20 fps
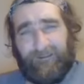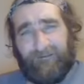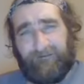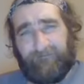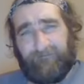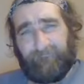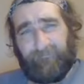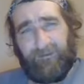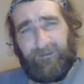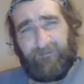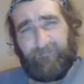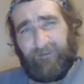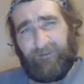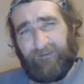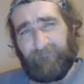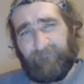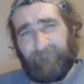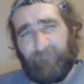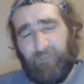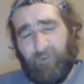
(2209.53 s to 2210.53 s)
it may be
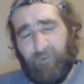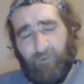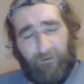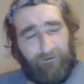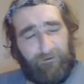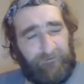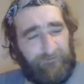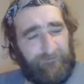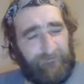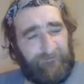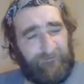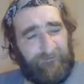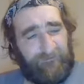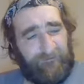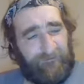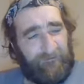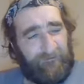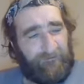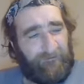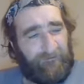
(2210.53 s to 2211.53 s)
important
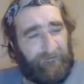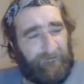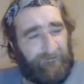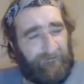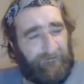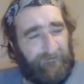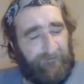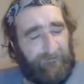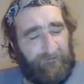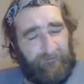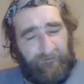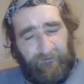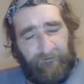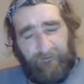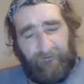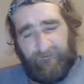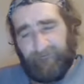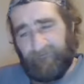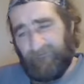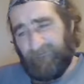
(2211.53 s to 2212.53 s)

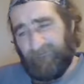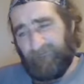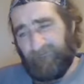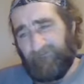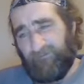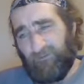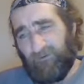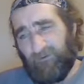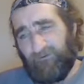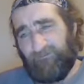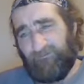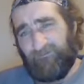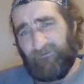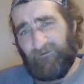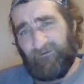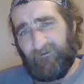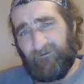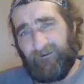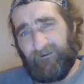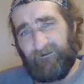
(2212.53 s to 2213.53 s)
for a
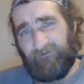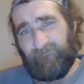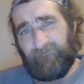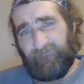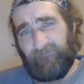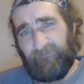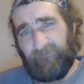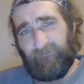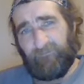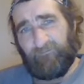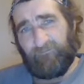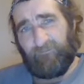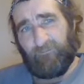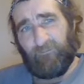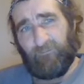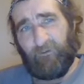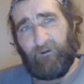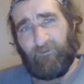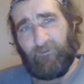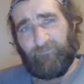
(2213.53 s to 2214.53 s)
certain interview
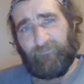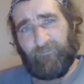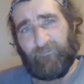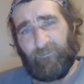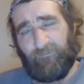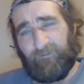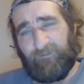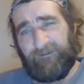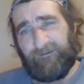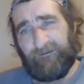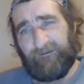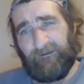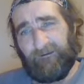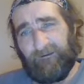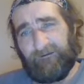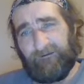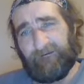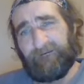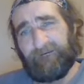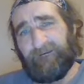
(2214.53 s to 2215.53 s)
to also be
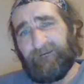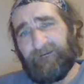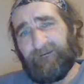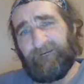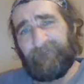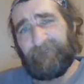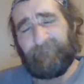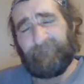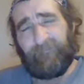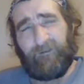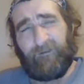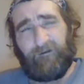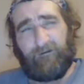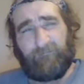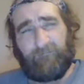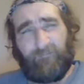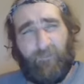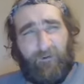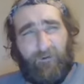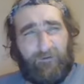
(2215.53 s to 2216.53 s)
done
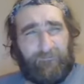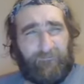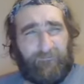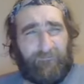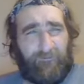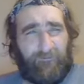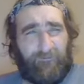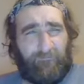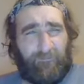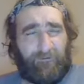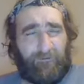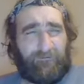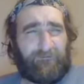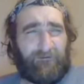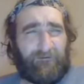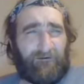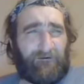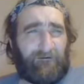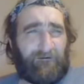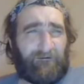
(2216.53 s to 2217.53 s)
on ones that were
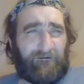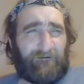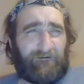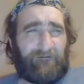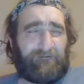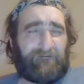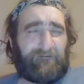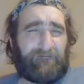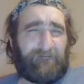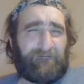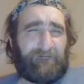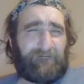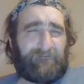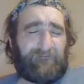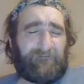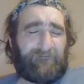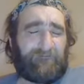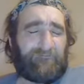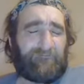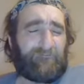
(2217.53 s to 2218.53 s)
targeted.
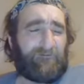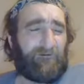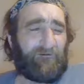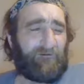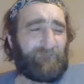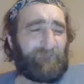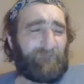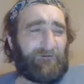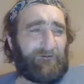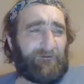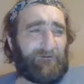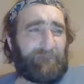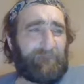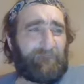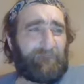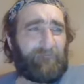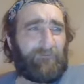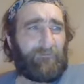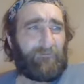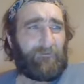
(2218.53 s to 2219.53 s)
It's not really
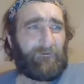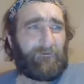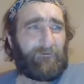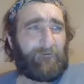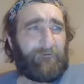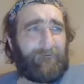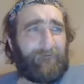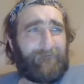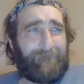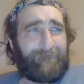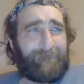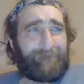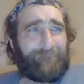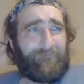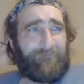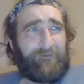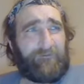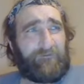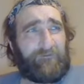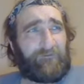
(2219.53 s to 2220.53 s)
for
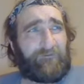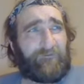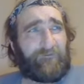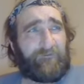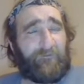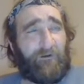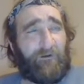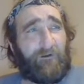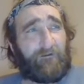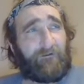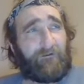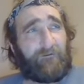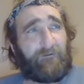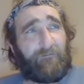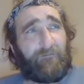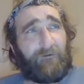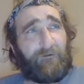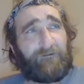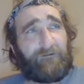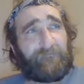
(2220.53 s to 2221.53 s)
you stronger
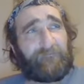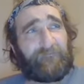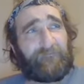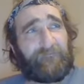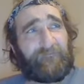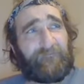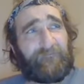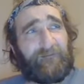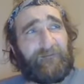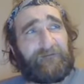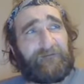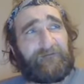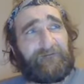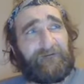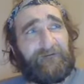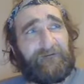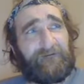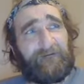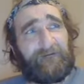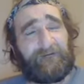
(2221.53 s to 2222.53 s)
ones that,
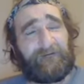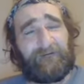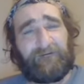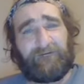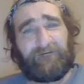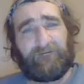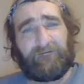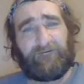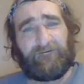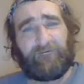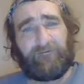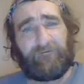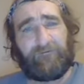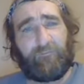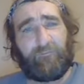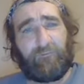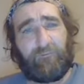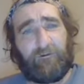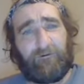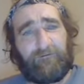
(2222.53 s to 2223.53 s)
you know, you
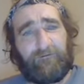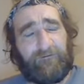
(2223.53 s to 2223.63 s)
were